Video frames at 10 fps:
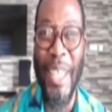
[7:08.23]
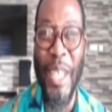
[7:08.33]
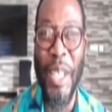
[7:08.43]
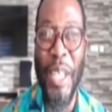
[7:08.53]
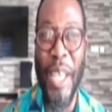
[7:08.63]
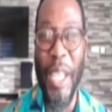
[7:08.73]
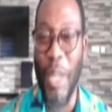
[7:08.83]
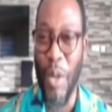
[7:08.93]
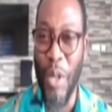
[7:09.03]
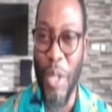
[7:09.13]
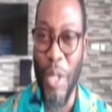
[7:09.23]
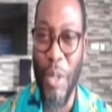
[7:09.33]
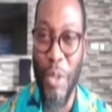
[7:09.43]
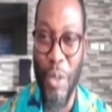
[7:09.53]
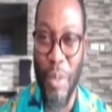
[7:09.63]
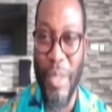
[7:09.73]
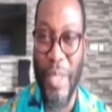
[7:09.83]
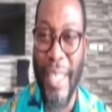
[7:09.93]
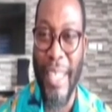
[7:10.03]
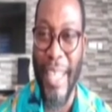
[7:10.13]
Your groups, you
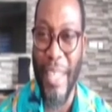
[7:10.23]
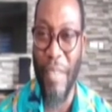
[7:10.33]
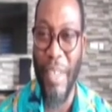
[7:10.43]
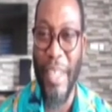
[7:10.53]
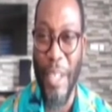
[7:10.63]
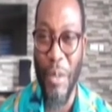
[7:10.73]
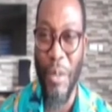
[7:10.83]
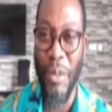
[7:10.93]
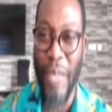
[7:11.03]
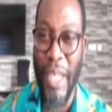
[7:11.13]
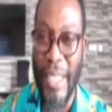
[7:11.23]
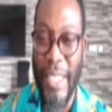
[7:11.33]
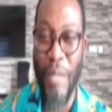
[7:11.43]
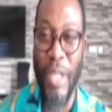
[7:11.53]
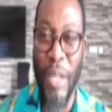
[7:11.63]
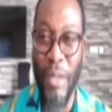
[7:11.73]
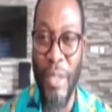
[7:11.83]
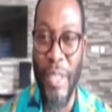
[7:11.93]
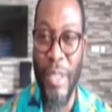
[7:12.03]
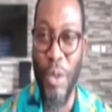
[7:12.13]
are divided into
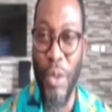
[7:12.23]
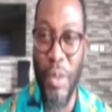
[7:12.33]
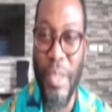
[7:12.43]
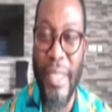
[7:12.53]
groups.